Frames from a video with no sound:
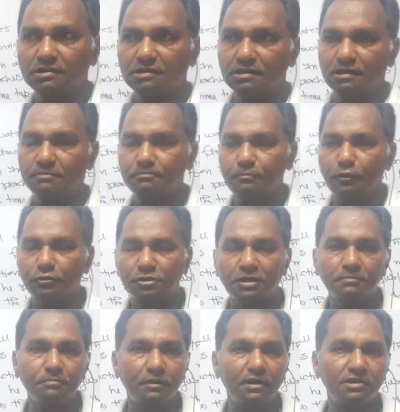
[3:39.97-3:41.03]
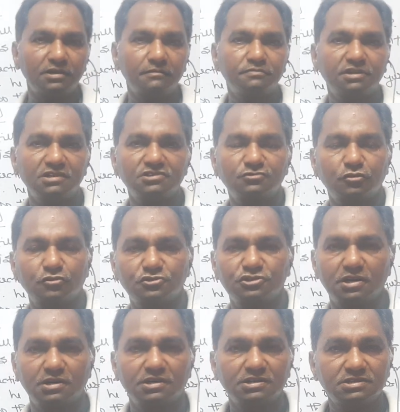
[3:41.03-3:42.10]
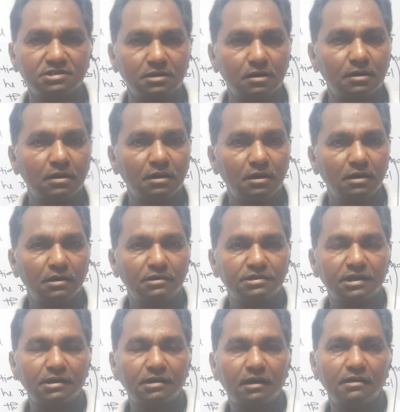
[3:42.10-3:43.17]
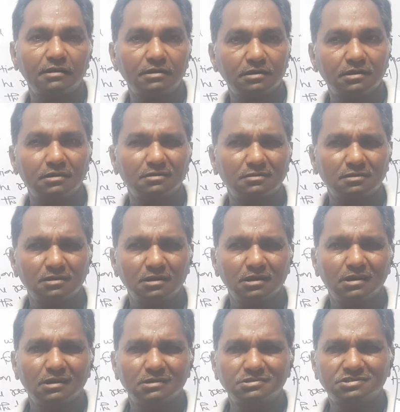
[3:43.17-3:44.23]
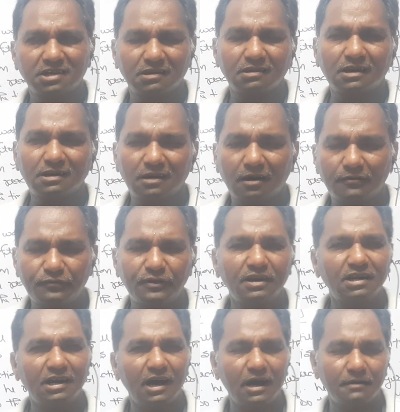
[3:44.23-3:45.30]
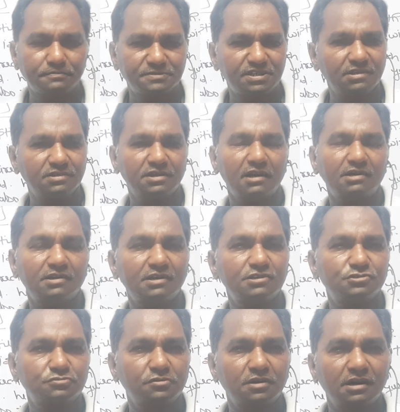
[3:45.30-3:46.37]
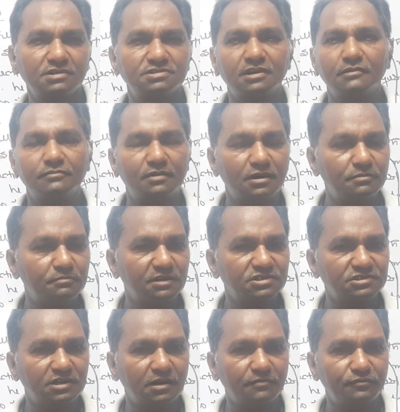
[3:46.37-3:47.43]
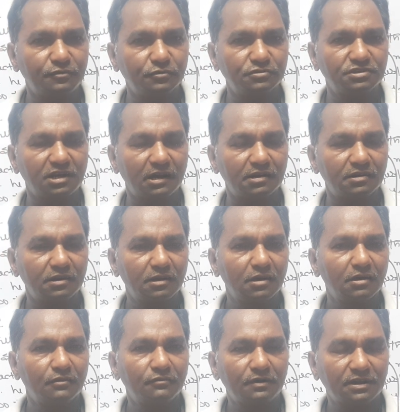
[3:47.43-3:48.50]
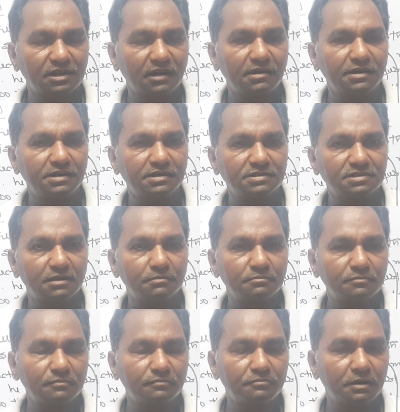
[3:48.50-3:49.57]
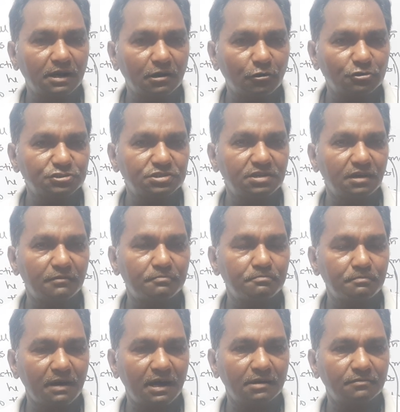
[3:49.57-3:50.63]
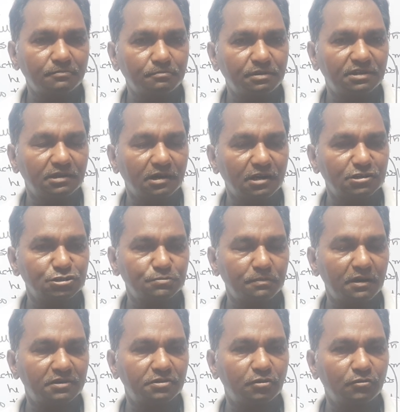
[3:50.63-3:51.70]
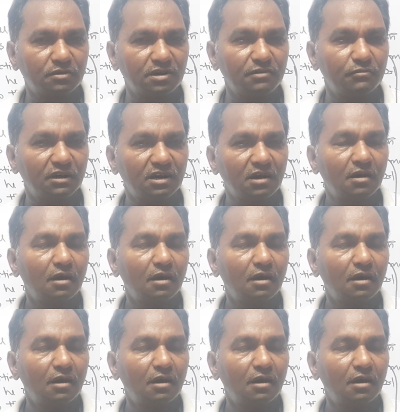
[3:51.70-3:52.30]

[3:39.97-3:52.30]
important part of this question is that generally often I have seen that students are very much confused that whether it is a velocity of man with respect to river